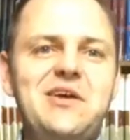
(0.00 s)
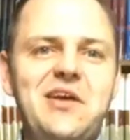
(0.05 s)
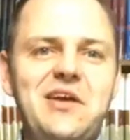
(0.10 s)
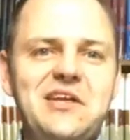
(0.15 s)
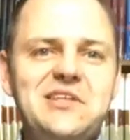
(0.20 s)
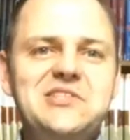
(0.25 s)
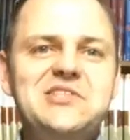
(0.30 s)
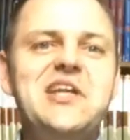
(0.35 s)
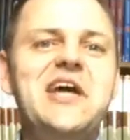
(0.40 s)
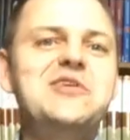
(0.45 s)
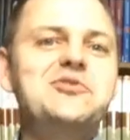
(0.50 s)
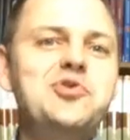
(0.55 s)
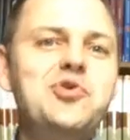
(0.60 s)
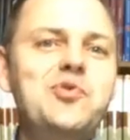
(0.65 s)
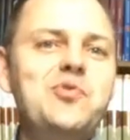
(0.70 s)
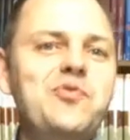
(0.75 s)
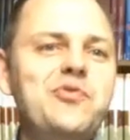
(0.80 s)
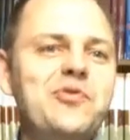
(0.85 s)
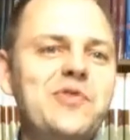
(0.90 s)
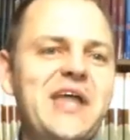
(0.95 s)
stay
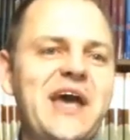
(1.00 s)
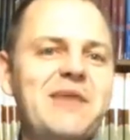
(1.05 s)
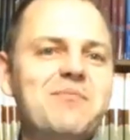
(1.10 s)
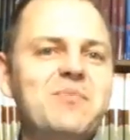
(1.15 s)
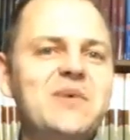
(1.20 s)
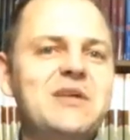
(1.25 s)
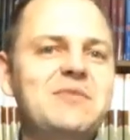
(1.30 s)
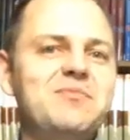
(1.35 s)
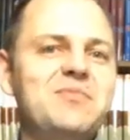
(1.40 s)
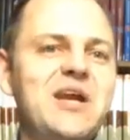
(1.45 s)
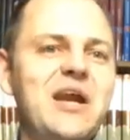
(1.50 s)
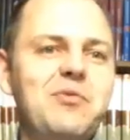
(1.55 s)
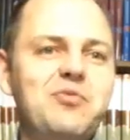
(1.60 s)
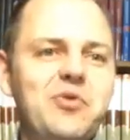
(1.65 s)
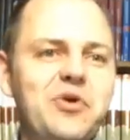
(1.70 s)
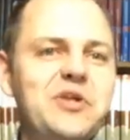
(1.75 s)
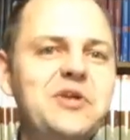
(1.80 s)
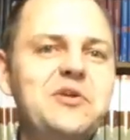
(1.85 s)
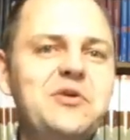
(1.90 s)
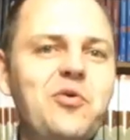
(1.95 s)
tuned for that. But but I
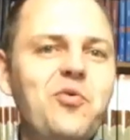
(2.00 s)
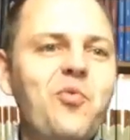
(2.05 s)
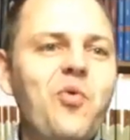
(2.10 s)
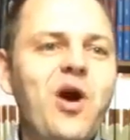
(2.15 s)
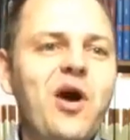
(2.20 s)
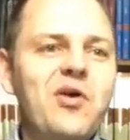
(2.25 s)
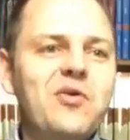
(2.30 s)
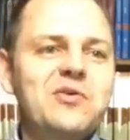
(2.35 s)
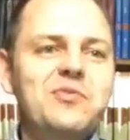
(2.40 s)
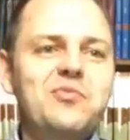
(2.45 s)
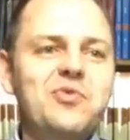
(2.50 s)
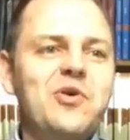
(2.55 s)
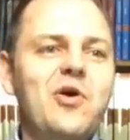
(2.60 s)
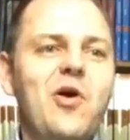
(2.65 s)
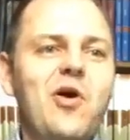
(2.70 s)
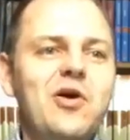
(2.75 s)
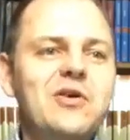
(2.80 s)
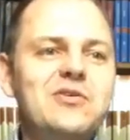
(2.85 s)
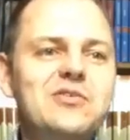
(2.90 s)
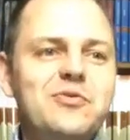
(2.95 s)
want you to know while we're
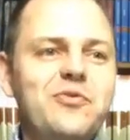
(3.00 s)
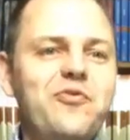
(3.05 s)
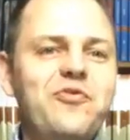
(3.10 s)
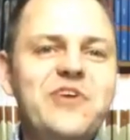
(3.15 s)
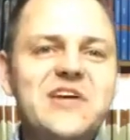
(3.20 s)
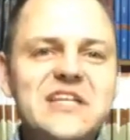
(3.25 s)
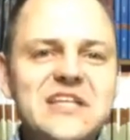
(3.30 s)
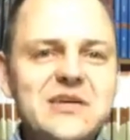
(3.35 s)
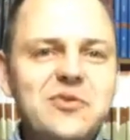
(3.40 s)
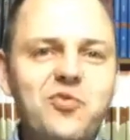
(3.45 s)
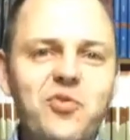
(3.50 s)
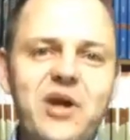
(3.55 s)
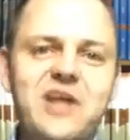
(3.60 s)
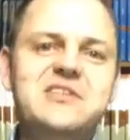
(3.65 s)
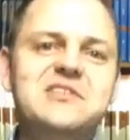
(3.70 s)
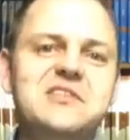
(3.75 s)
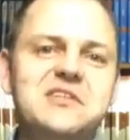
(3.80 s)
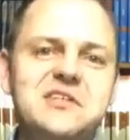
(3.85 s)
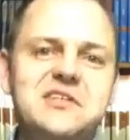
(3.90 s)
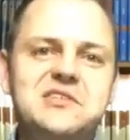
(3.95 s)
all feeling
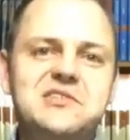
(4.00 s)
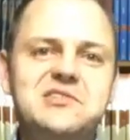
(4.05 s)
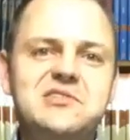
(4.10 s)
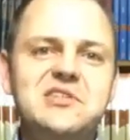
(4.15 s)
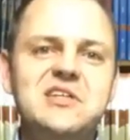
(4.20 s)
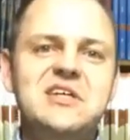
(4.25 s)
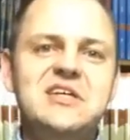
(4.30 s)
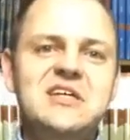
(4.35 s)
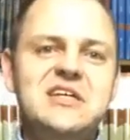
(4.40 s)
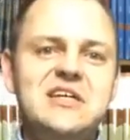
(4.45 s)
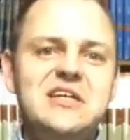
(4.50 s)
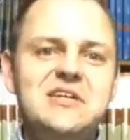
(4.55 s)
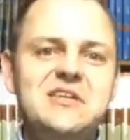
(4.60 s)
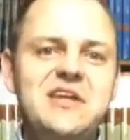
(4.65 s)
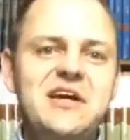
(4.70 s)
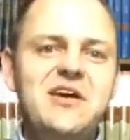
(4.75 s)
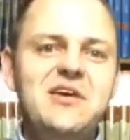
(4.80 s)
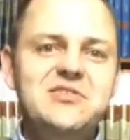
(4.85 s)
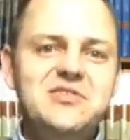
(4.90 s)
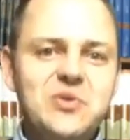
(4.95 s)
restless,
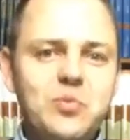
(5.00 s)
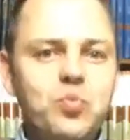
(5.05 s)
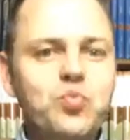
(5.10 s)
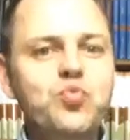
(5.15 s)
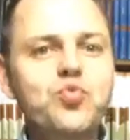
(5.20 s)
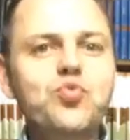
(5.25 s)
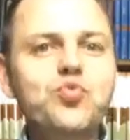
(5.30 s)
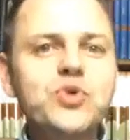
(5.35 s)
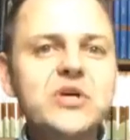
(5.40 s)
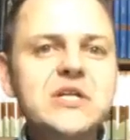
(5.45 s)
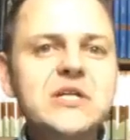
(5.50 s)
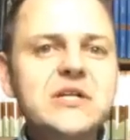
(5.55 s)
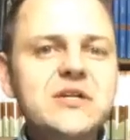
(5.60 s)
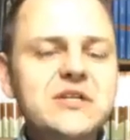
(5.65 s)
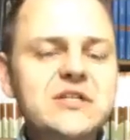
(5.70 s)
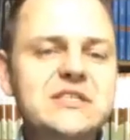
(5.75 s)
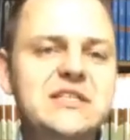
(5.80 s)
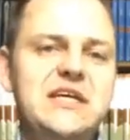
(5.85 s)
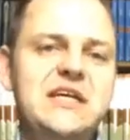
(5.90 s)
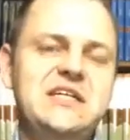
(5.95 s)
there are some really
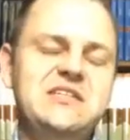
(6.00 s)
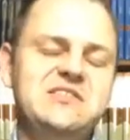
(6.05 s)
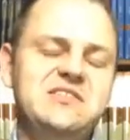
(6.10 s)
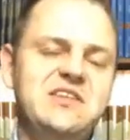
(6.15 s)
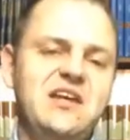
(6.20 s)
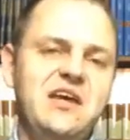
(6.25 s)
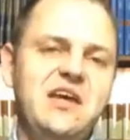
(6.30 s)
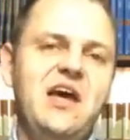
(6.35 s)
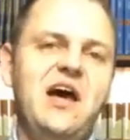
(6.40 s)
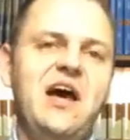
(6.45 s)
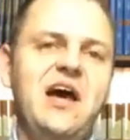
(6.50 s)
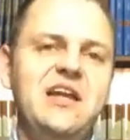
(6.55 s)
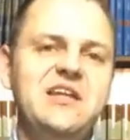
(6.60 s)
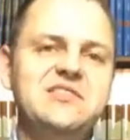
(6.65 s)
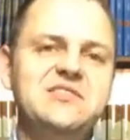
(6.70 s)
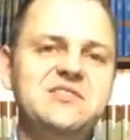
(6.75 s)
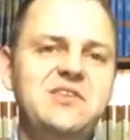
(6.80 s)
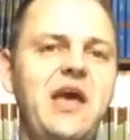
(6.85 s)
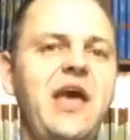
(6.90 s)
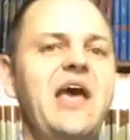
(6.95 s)
good things that God
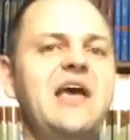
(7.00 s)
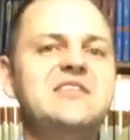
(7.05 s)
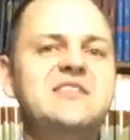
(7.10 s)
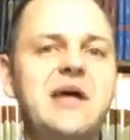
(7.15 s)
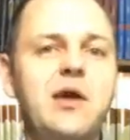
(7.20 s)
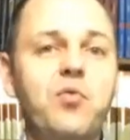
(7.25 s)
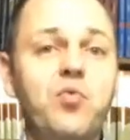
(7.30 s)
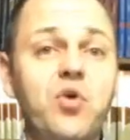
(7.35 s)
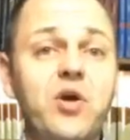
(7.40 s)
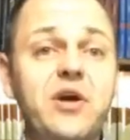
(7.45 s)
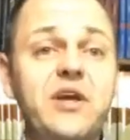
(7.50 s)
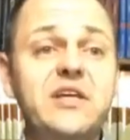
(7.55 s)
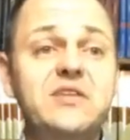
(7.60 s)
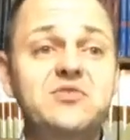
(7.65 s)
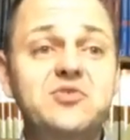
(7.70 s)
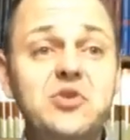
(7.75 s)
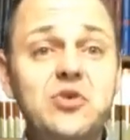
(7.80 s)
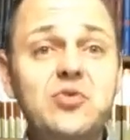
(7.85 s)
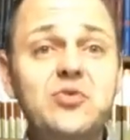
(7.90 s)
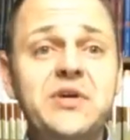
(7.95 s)
is is at work
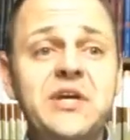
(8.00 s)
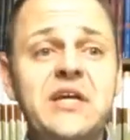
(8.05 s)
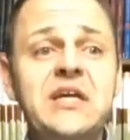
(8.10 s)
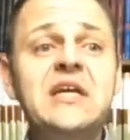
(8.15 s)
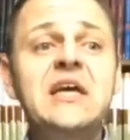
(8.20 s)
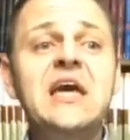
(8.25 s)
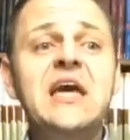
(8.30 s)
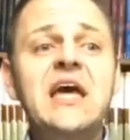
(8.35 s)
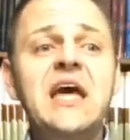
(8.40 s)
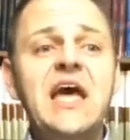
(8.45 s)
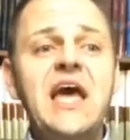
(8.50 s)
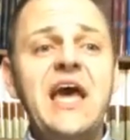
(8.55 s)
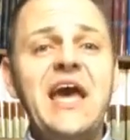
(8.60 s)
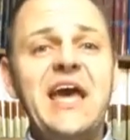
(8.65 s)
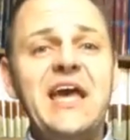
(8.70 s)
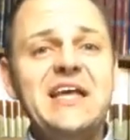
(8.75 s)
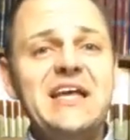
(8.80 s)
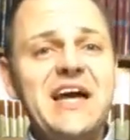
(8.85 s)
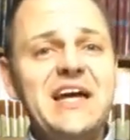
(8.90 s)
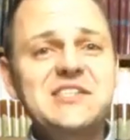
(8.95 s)
doing,
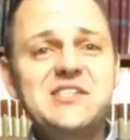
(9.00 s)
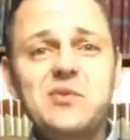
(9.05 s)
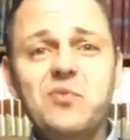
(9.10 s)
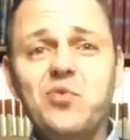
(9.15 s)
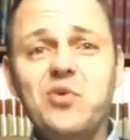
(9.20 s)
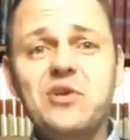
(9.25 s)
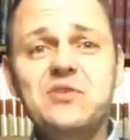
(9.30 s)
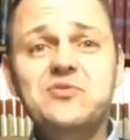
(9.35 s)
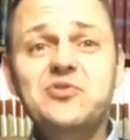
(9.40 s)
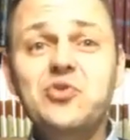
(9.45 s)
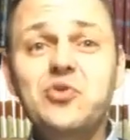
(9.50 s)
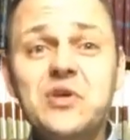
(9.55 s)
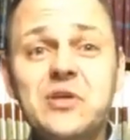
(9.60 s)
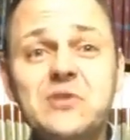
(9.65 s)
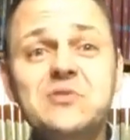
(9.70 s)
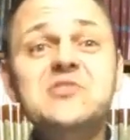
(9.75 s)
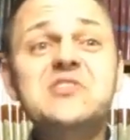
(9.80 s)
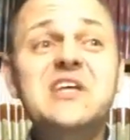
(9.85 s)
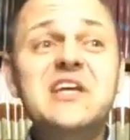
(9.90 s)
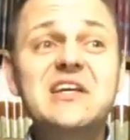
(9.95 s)
and God's at work doing
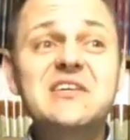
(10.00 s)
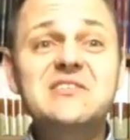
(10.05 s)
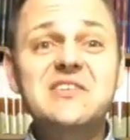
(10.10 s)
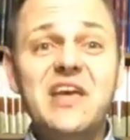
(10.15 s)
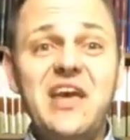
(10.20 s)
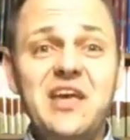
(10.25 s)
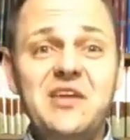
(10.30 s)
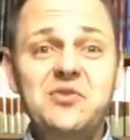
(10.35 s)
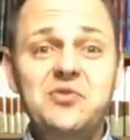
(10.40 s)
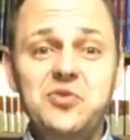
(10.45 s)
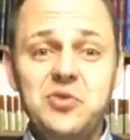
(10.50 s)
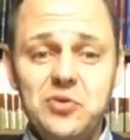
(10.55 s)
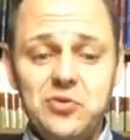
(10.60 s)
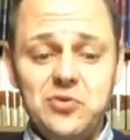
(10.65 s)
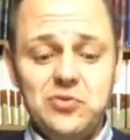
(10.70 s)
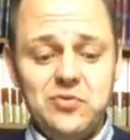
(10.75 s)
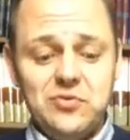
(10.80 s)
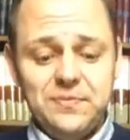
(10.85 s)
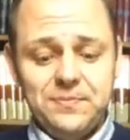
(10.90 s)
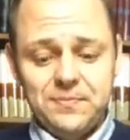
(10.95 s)
those things in
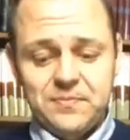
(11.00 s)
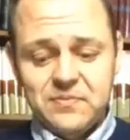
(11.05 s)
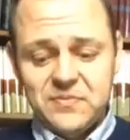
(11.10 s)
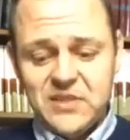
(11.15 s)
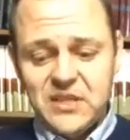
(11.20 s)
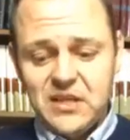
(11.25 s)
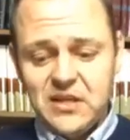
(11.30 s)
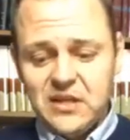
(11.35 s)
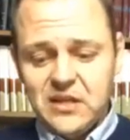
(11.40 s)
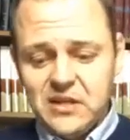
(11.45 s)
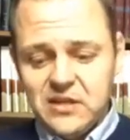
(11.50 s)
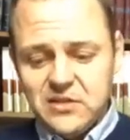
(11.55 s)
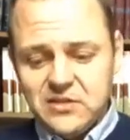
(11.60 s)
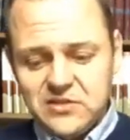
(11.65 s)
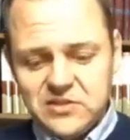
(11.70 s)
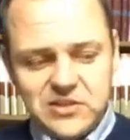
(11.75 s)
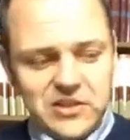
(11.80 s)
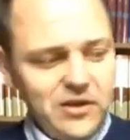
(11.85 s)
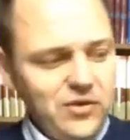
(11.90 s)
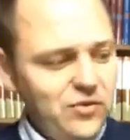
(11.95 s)
you.
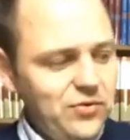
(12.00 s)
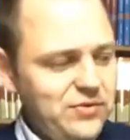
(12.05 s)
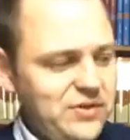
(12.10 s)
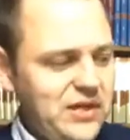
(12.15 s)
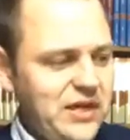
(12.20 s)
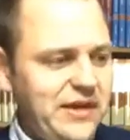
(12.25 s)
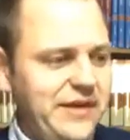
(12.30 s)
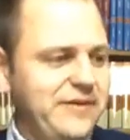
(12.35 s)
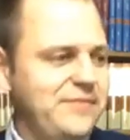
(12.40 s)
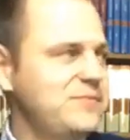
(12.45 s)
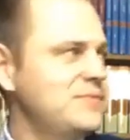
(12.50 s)
So. Um,